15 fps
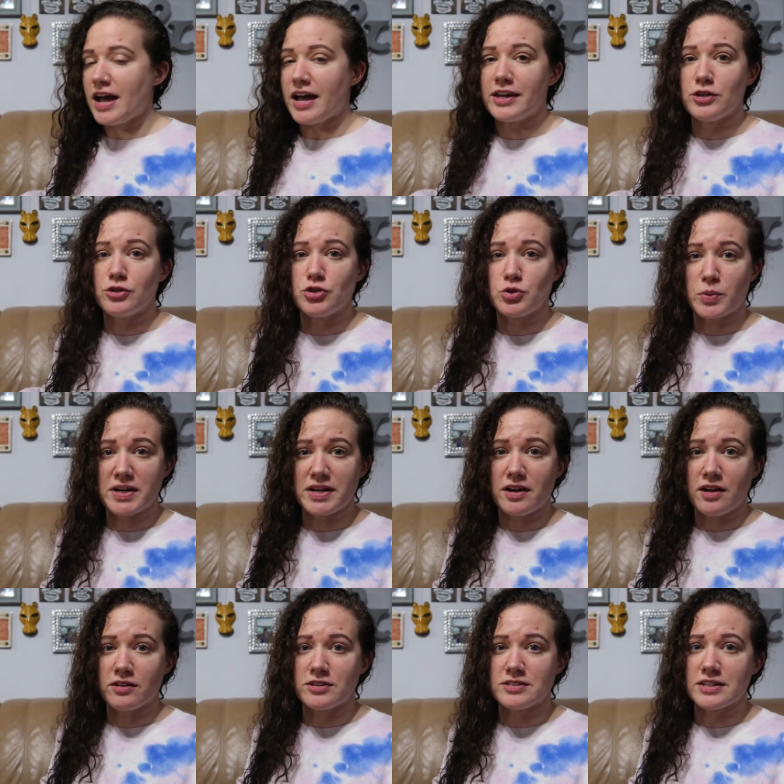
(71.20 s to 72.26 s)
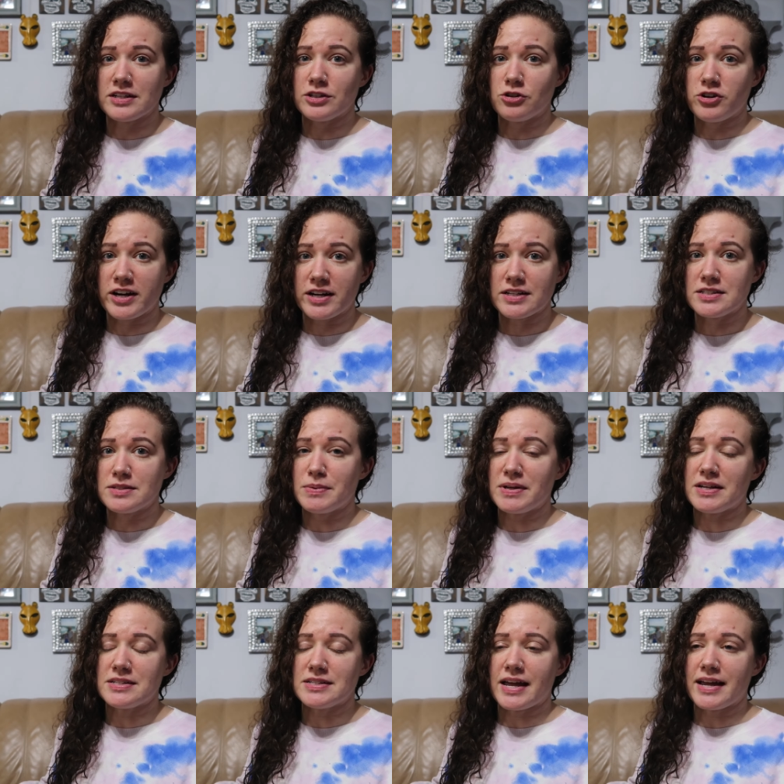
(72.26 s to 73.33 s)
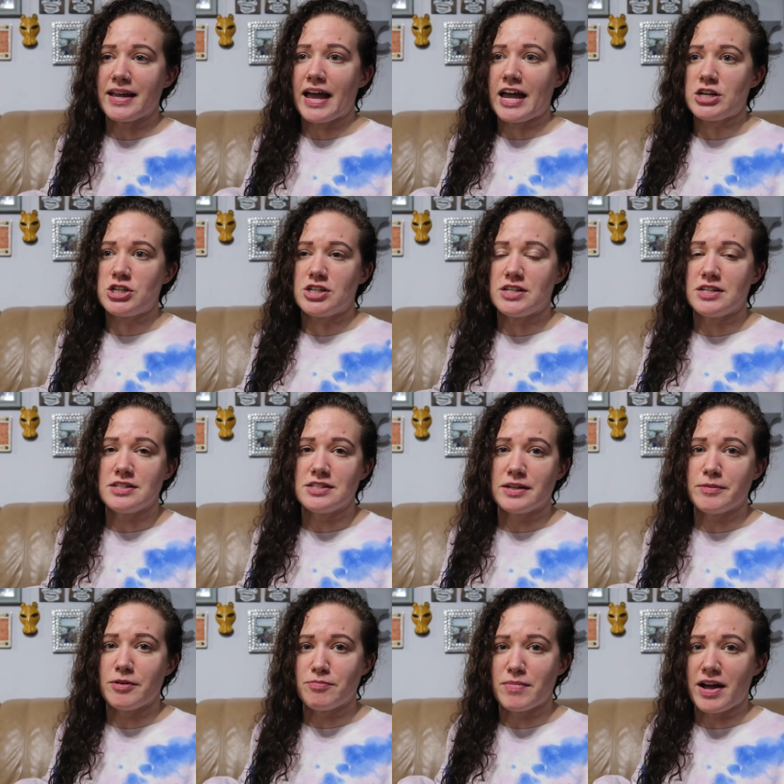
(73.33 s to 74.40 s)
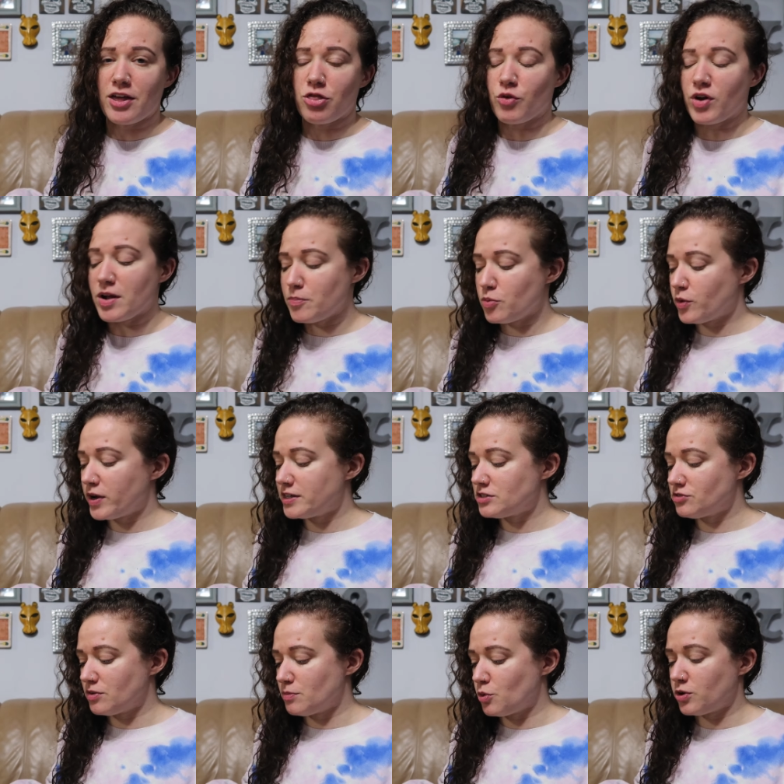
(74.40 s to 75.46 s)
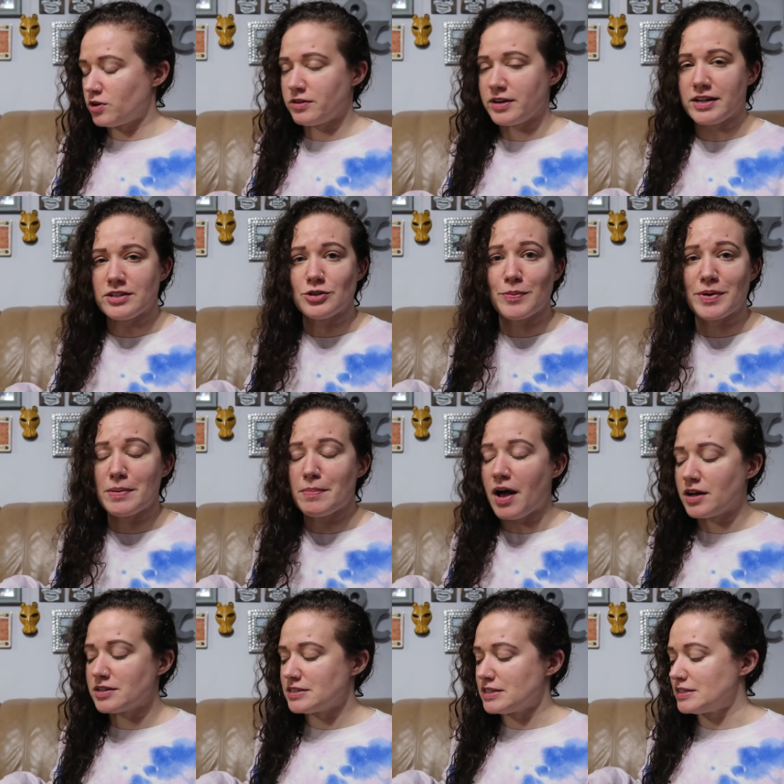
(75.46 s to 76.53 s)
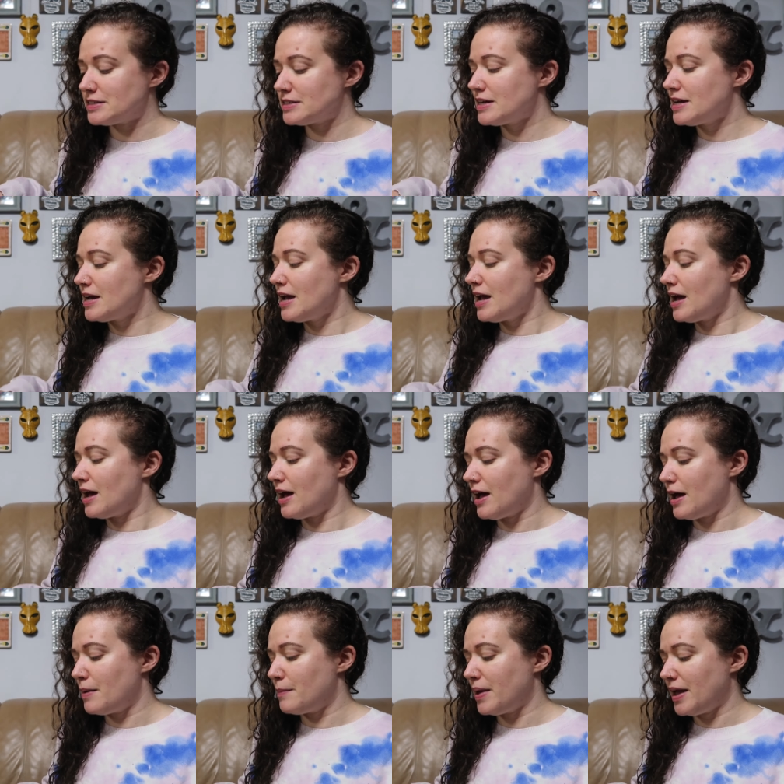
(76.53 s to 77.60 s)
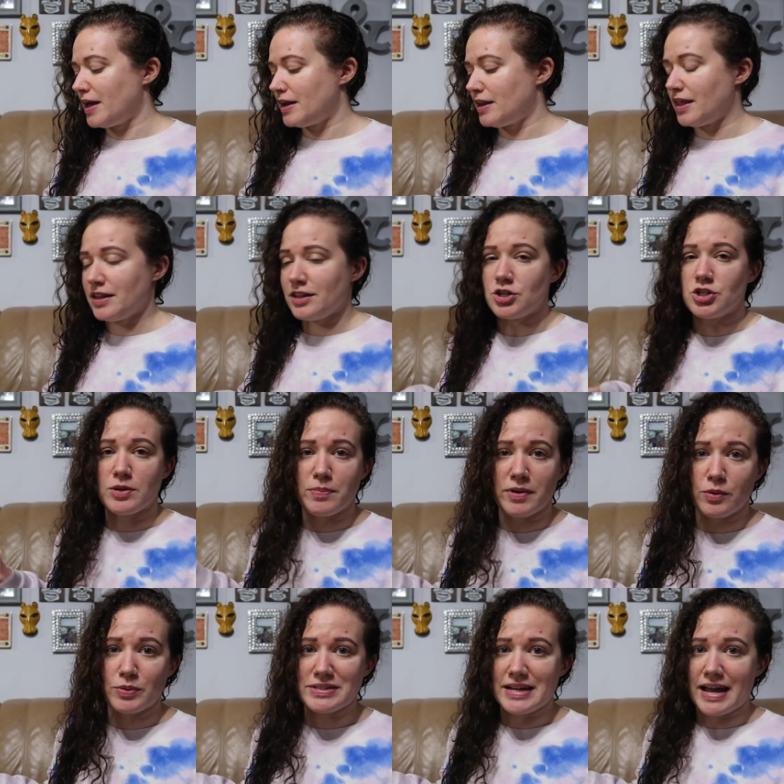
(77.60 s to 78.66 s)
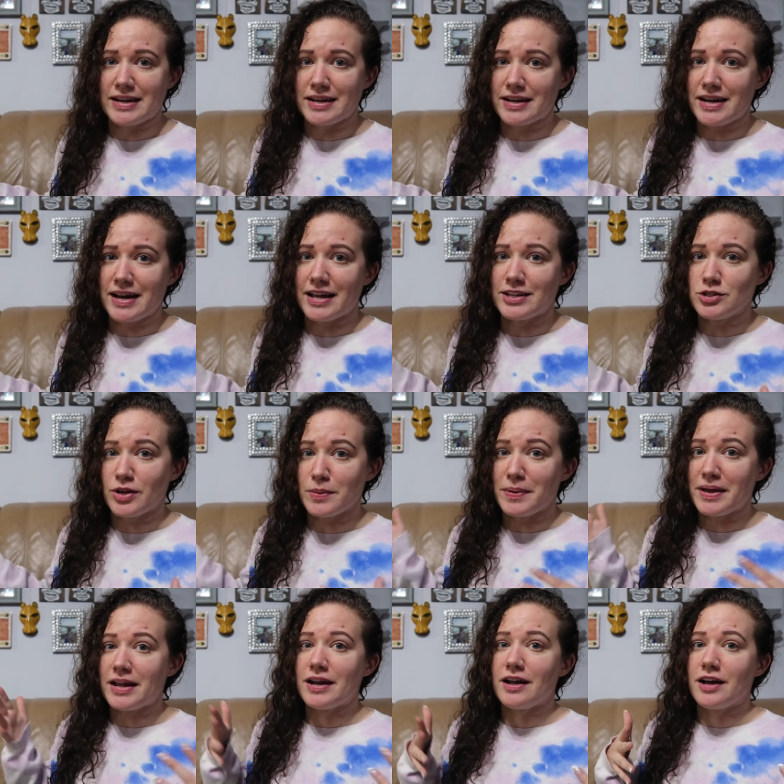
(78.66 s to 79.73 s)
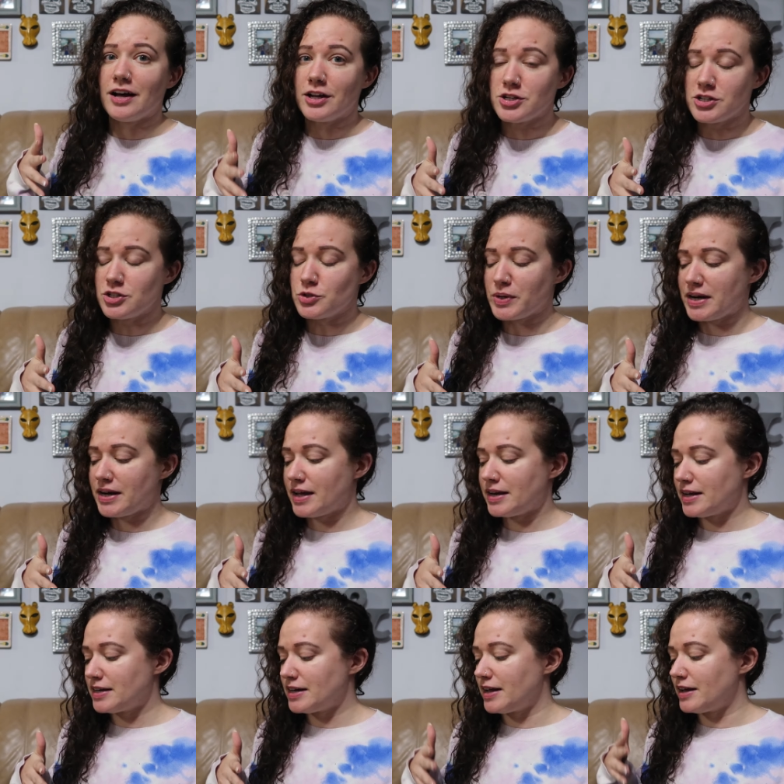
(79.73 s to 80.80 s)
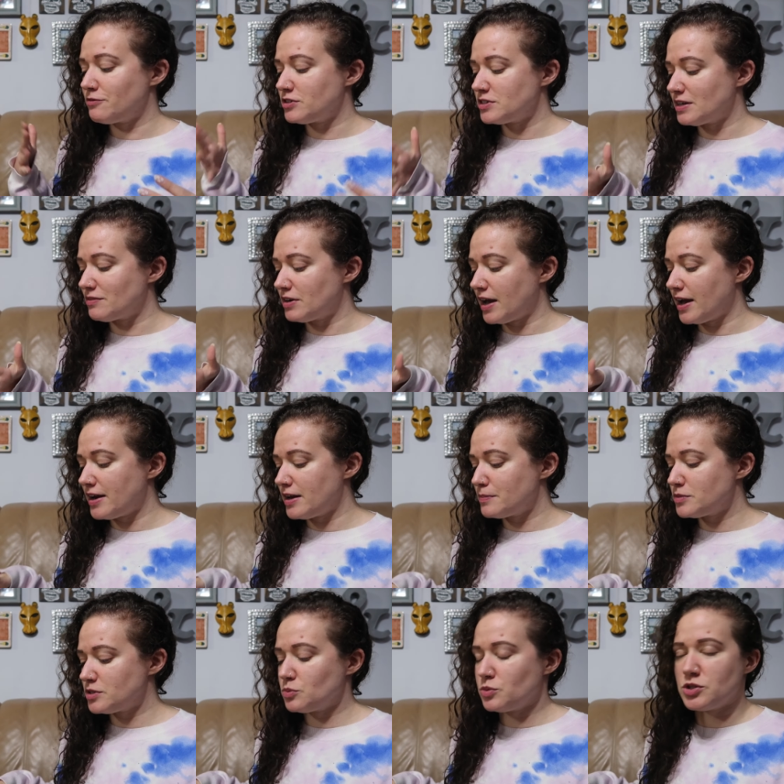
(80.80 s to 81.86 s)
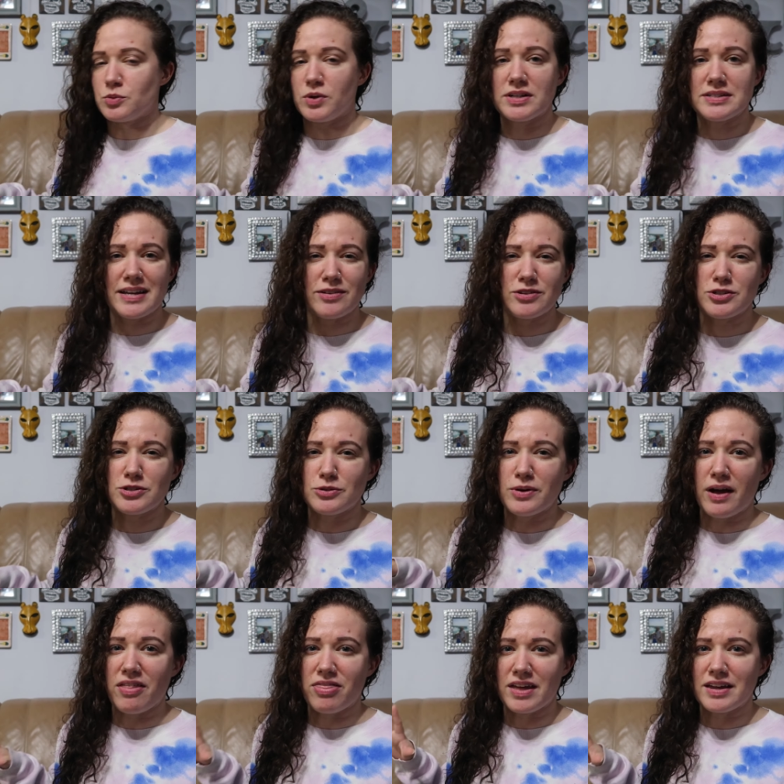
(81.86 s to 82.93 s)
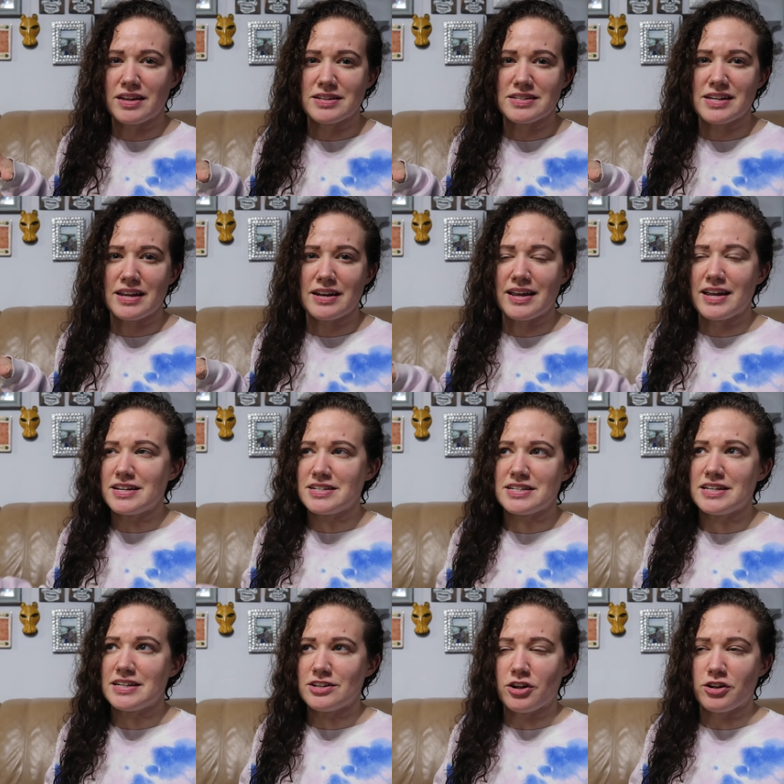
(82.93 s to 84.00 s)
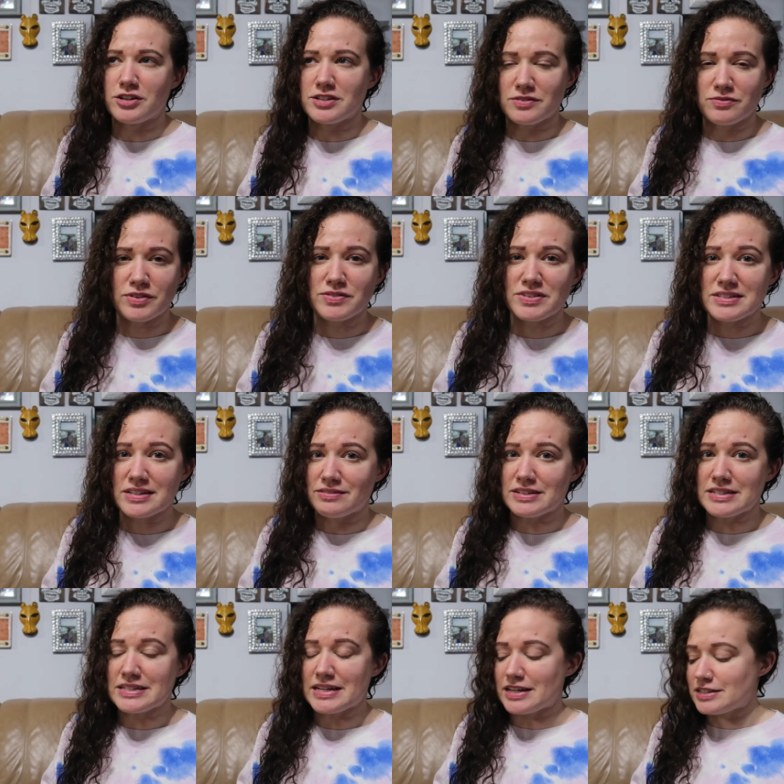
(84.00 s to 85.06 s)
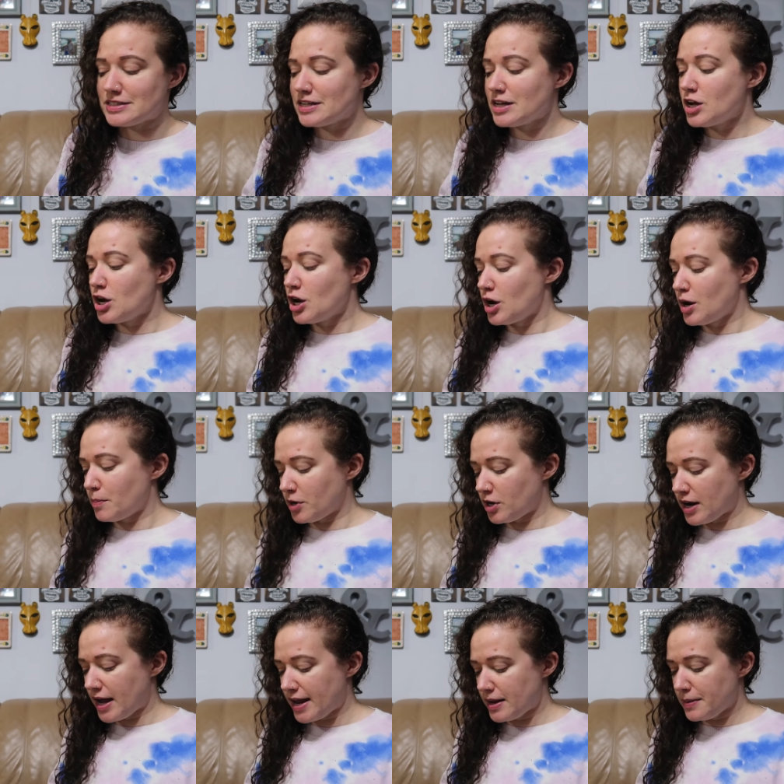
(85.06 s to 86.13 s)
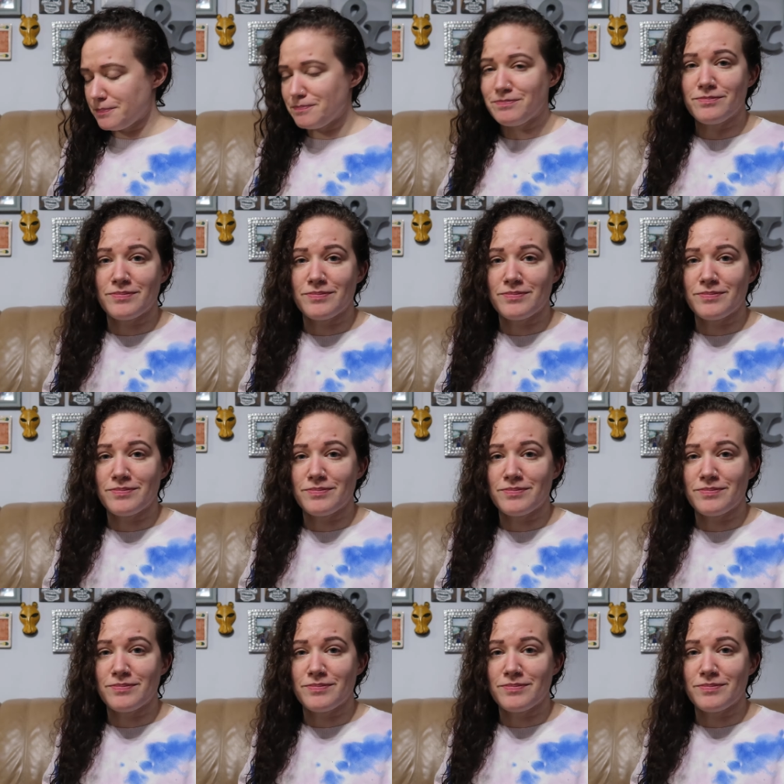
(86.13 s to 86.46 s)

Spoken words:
I use $20 in credits because I cashed in some of my ThredUp points from ordering so many boxes. And then the shipping was $9.99. So I paid $129.99 for 7 items, which works out to, I think it said $18.57 per item.